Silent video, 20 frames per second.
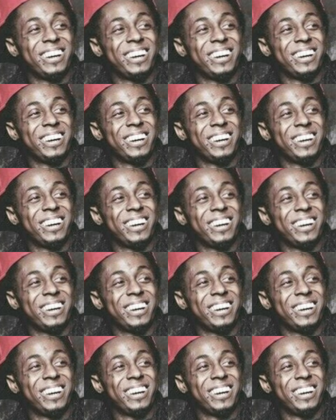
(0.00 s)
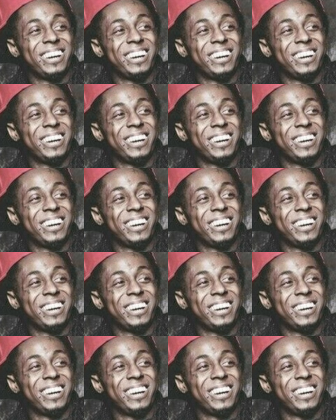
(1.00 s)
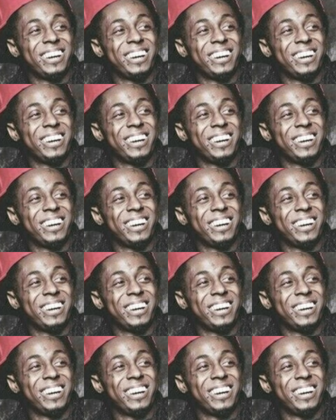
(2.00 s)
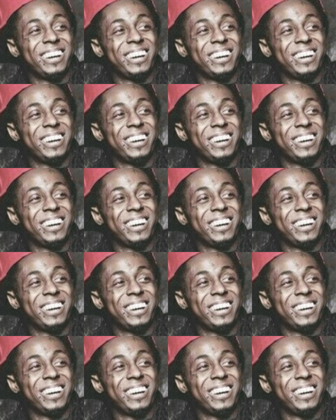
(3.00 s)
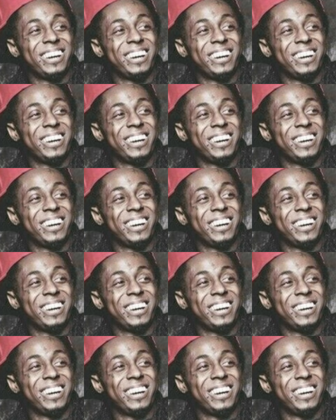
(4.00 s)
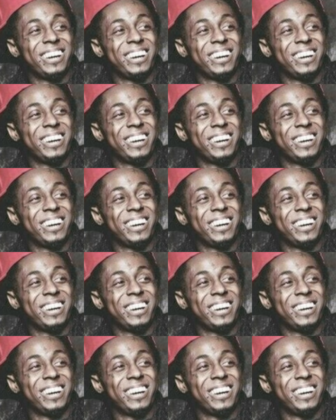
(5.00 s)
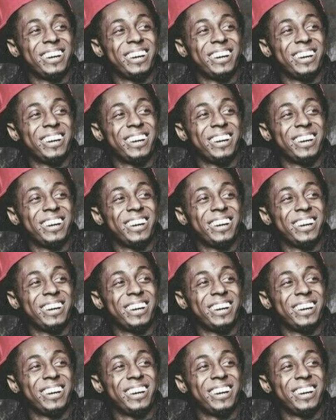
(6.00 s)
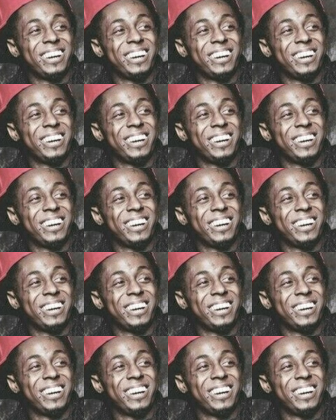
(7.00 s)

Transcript: The face doesn't move, so there is nothing to read.